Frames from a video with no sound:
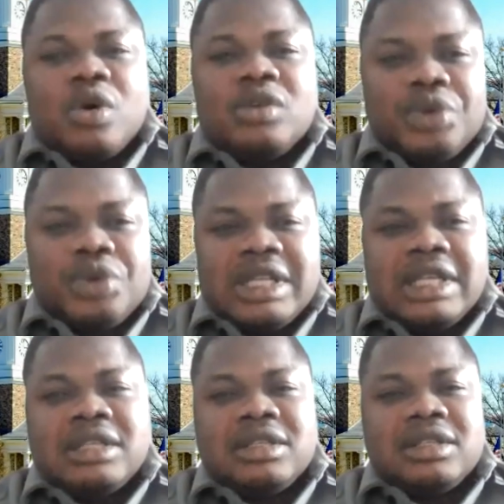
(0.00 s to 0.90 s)
is one
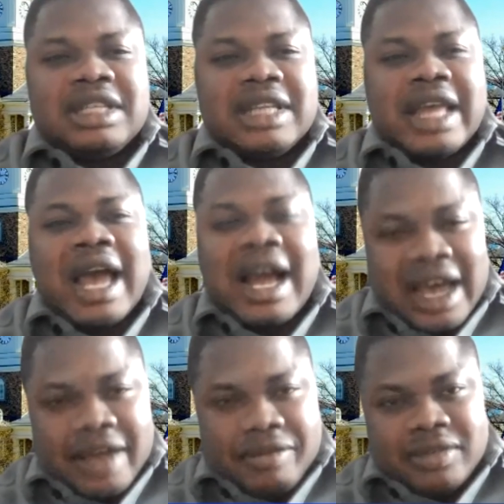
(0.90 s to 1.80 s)
reading in the
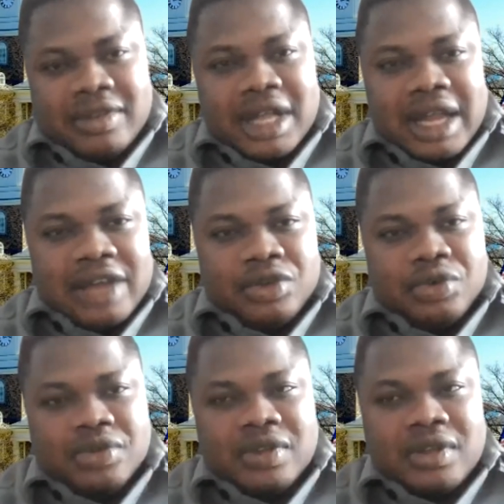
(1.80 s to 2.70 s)
archives that I
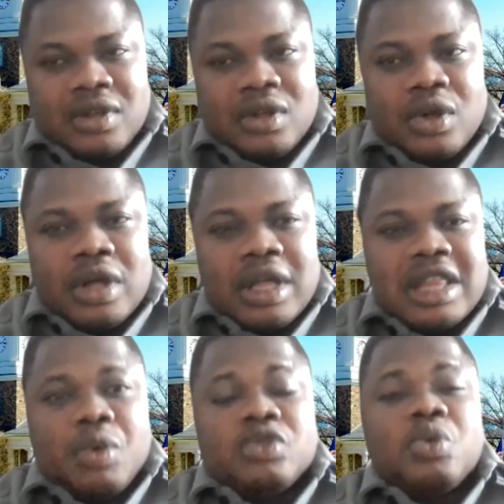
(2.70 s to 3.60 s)
used.
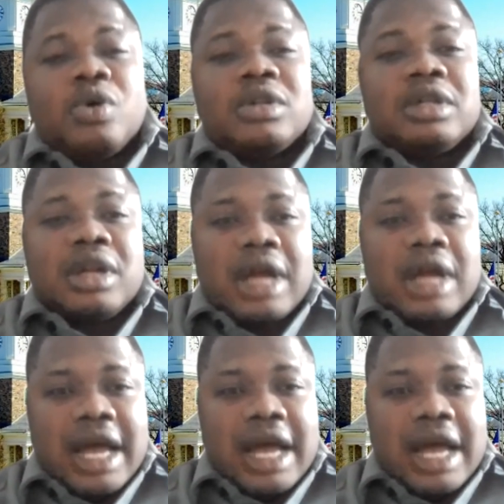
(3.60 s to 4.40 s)
There was one